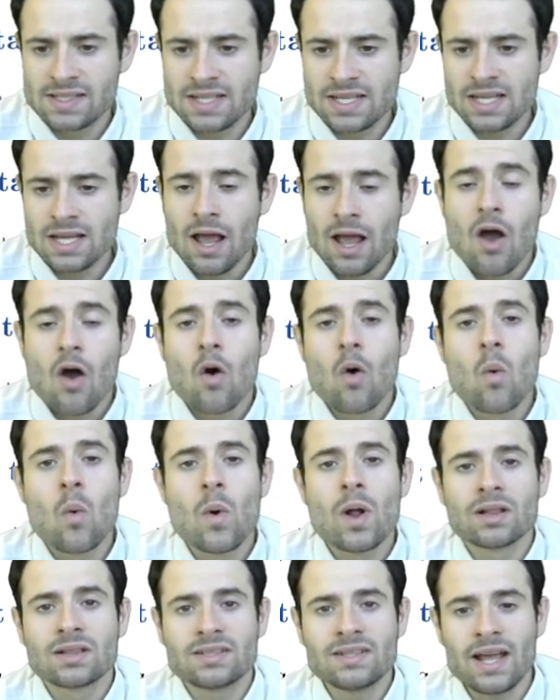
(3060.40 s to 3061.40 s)
D
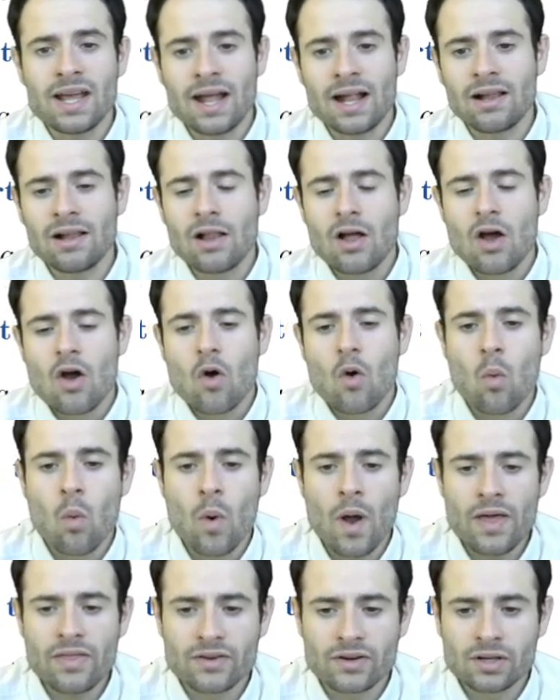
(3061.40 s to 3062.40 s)
will tell
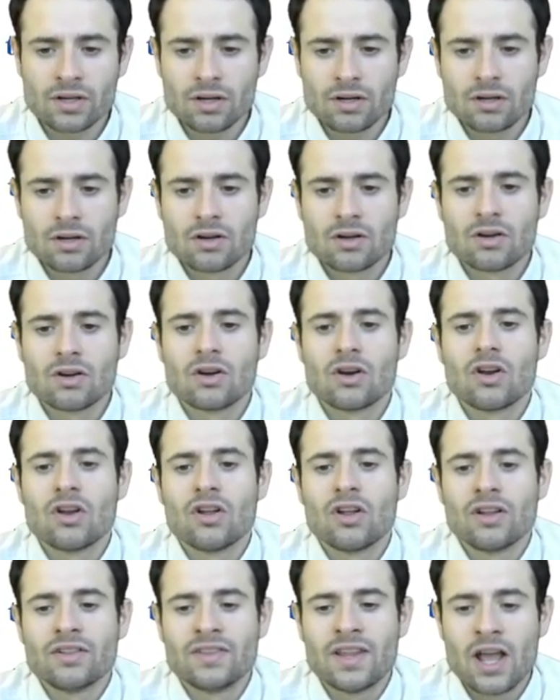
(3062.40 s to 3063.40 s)
whether
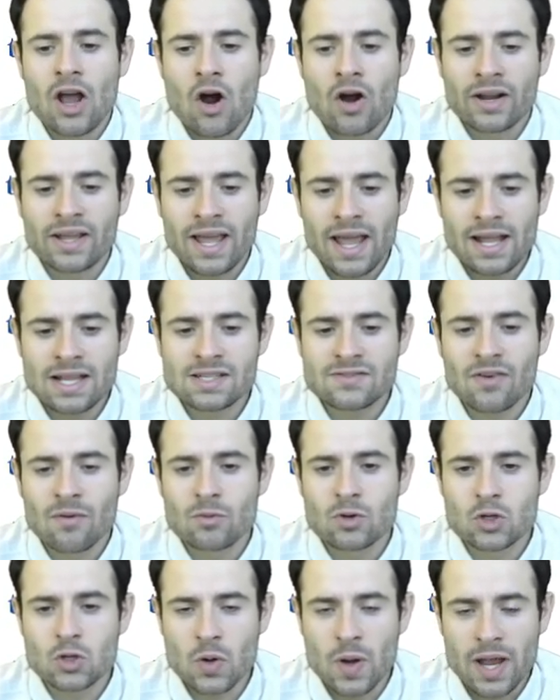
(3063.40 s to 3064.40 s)
they are gains
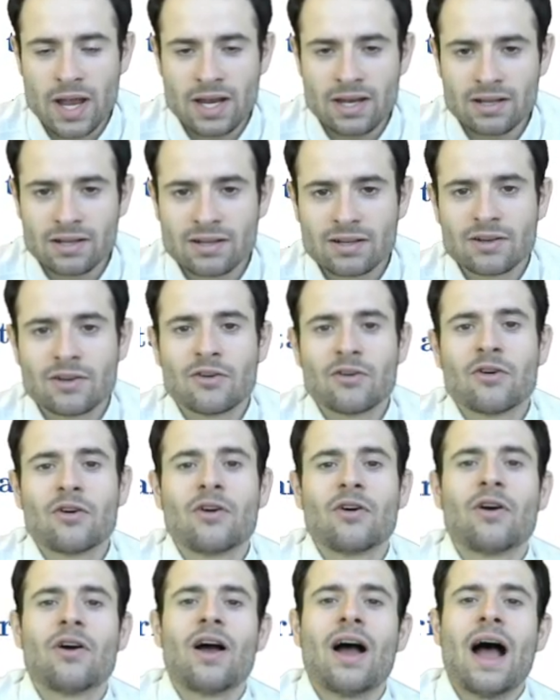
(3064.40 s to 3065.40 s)
from trade
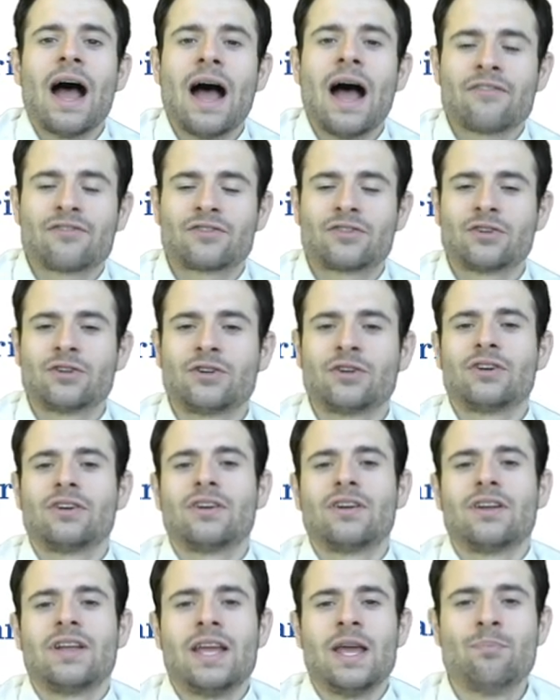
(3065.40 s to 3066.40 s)

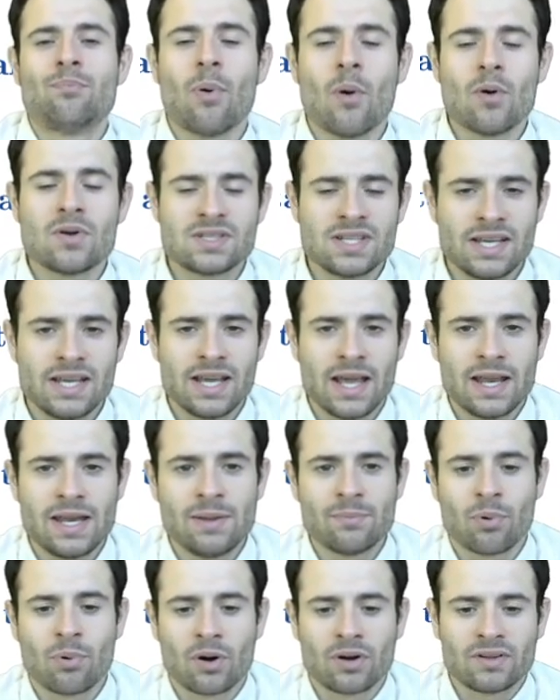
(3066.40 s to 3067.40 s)
after imposing an
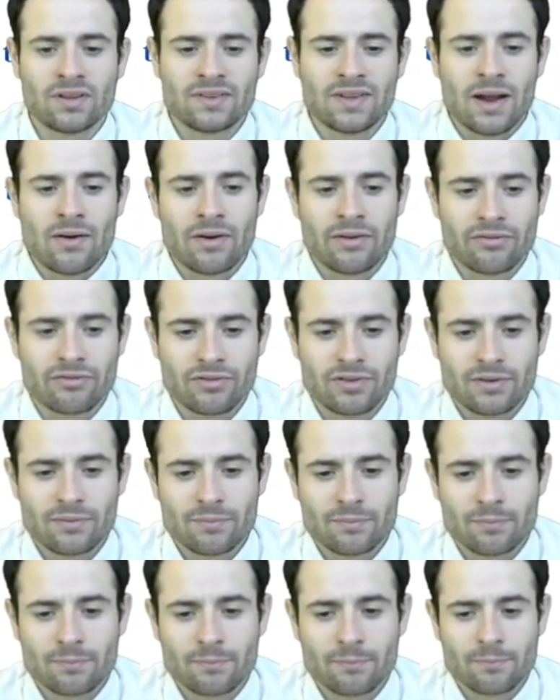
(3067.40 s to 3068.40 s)
import tariff.
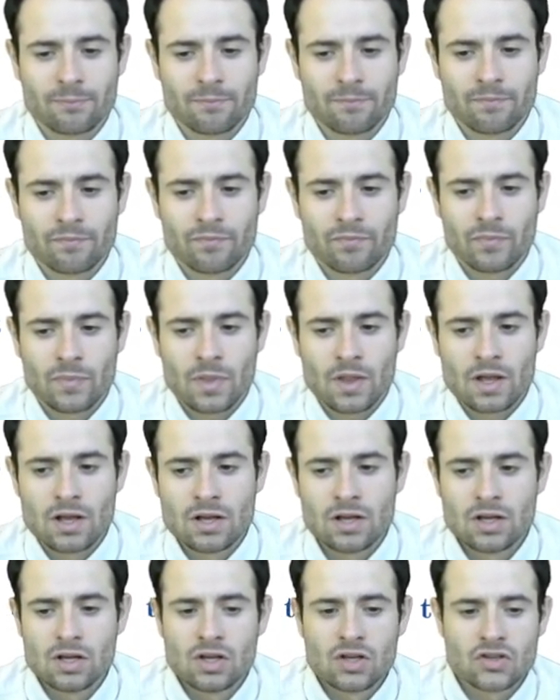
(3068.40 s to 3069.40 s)

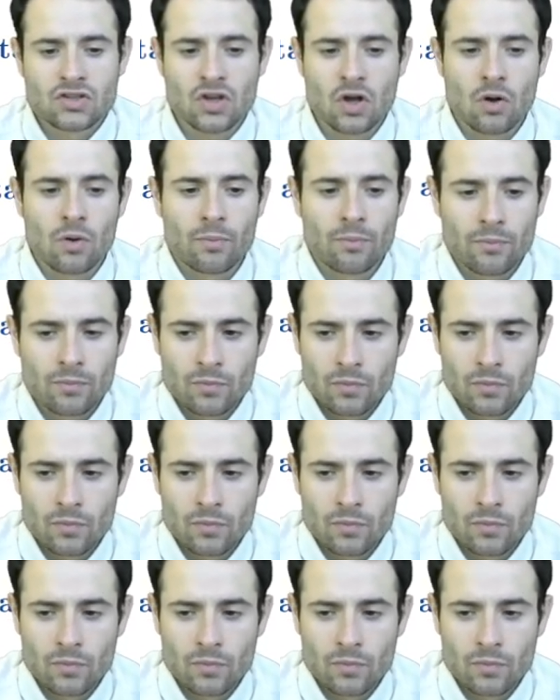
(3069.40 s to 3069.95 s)
So